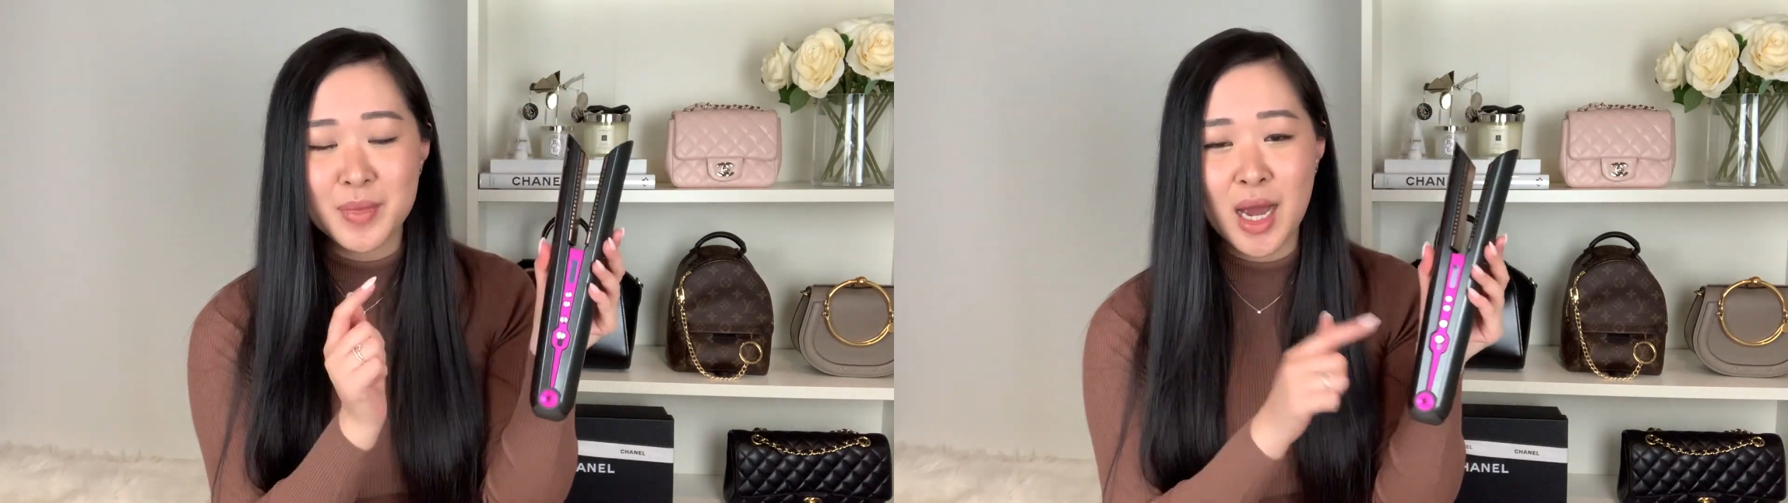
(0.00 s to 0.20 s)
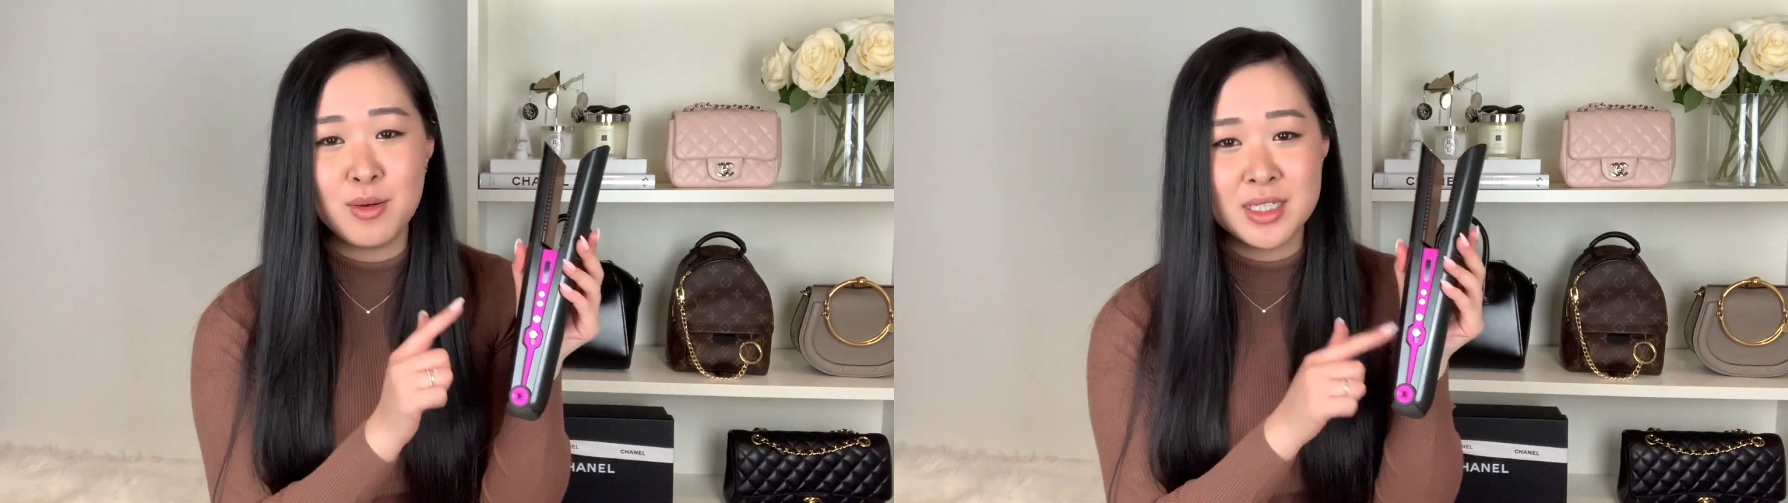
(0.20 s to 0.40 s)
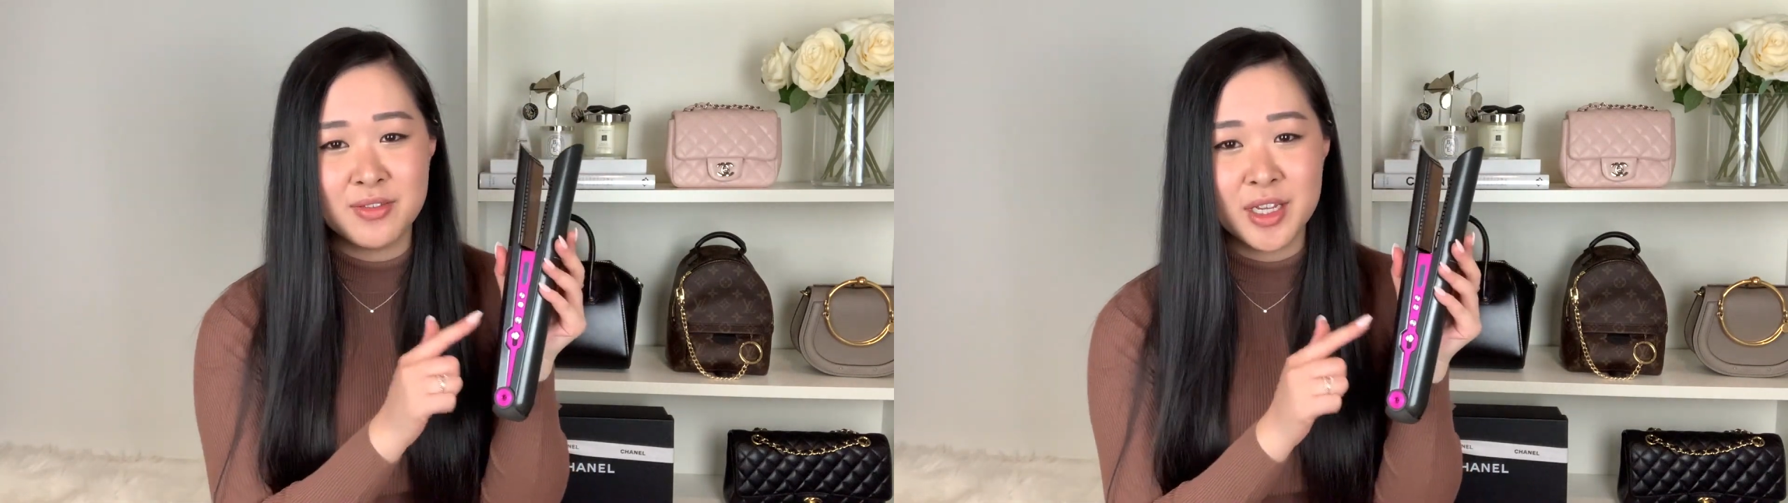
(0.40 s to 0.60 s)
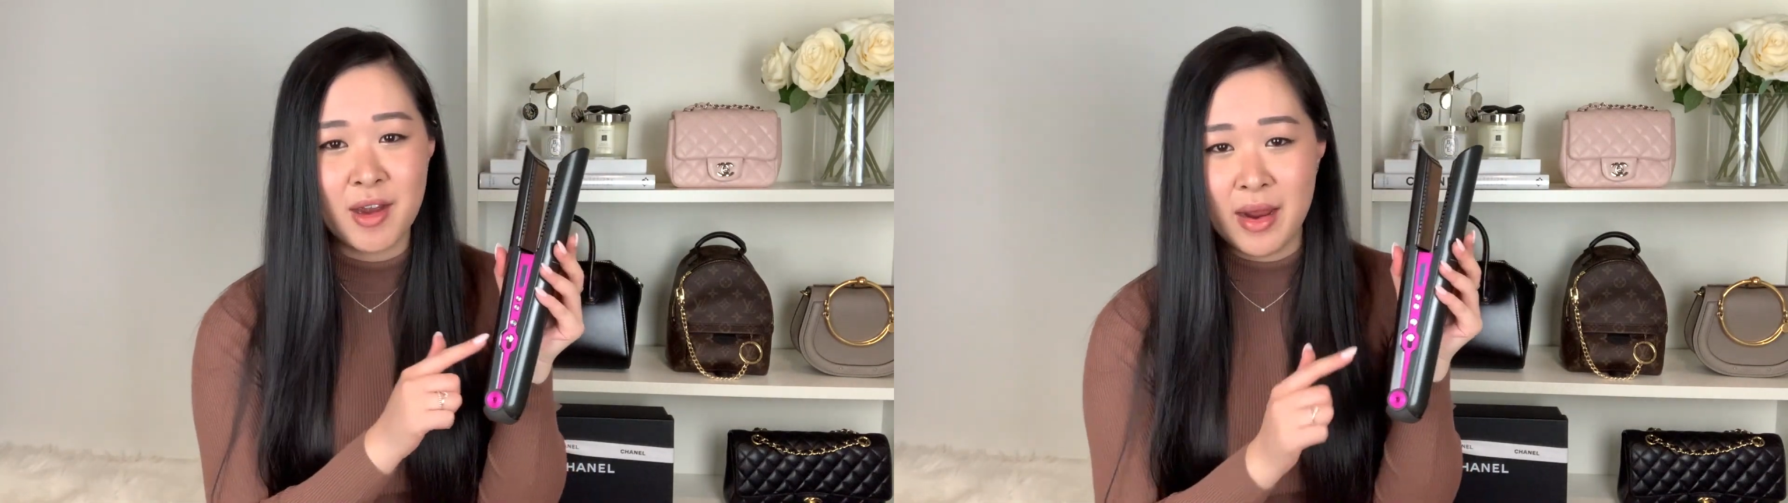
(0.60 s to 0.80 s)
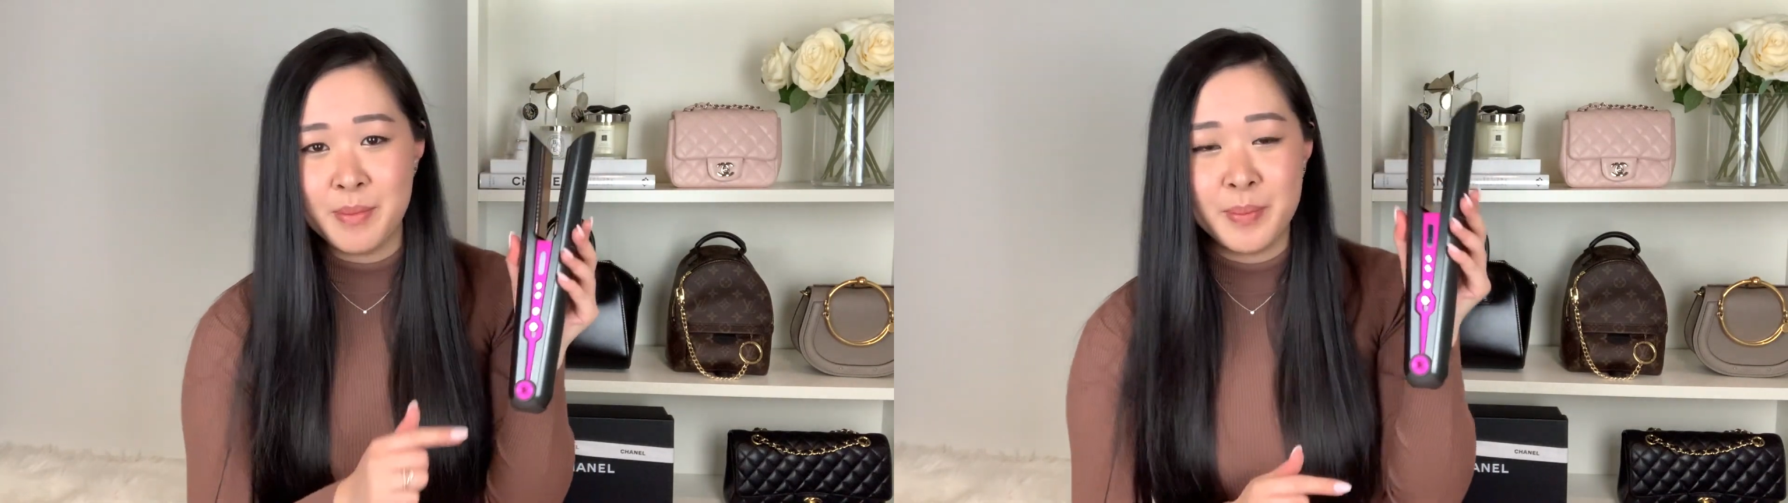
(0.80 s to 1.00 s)
I would definitely go
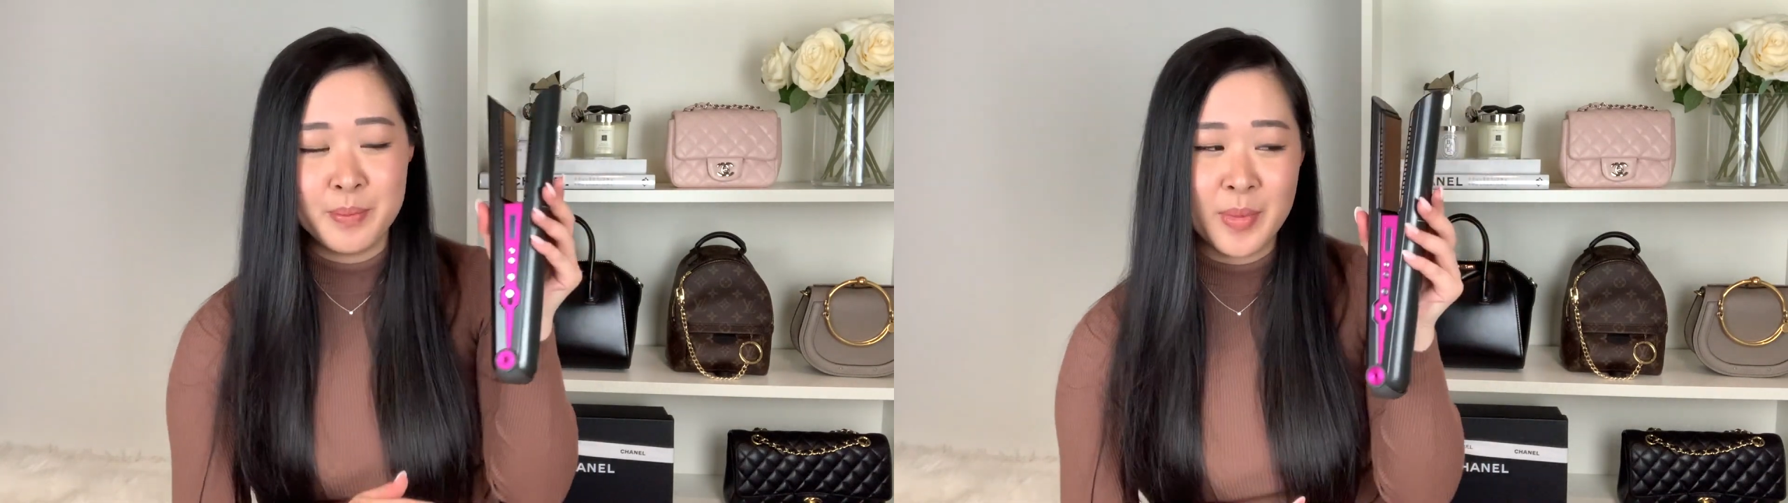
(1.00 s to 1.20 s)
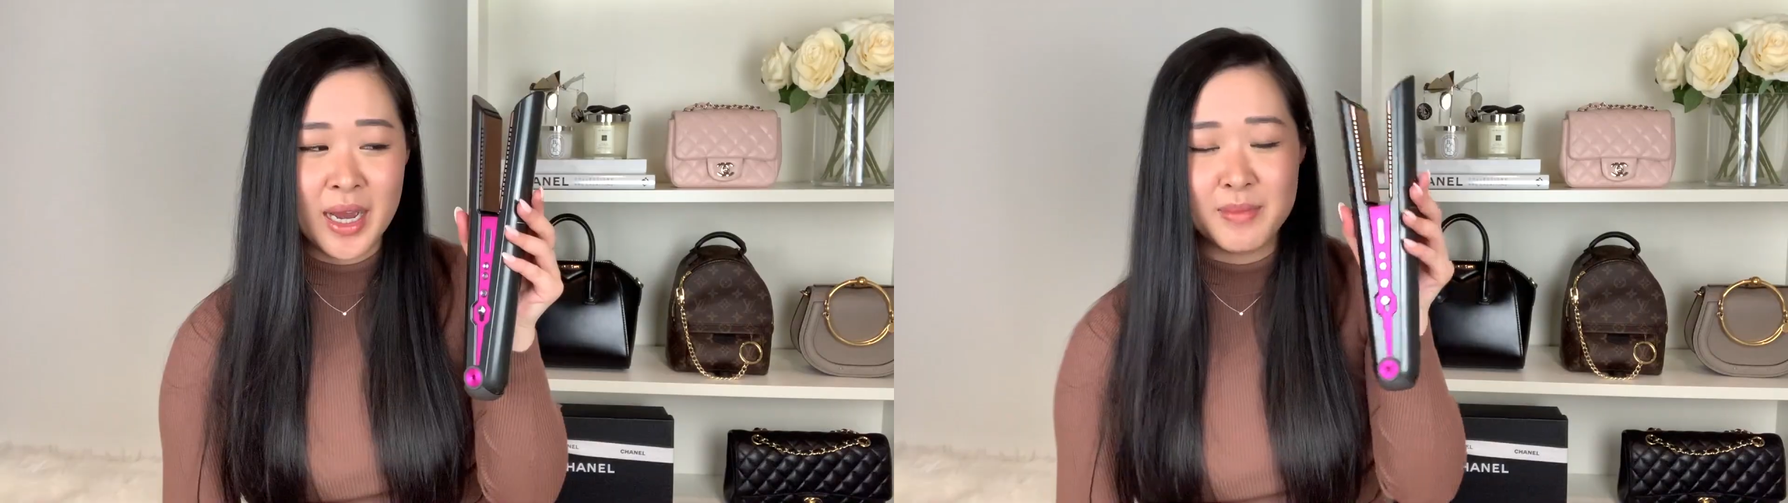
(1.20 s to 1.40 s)
out and buy it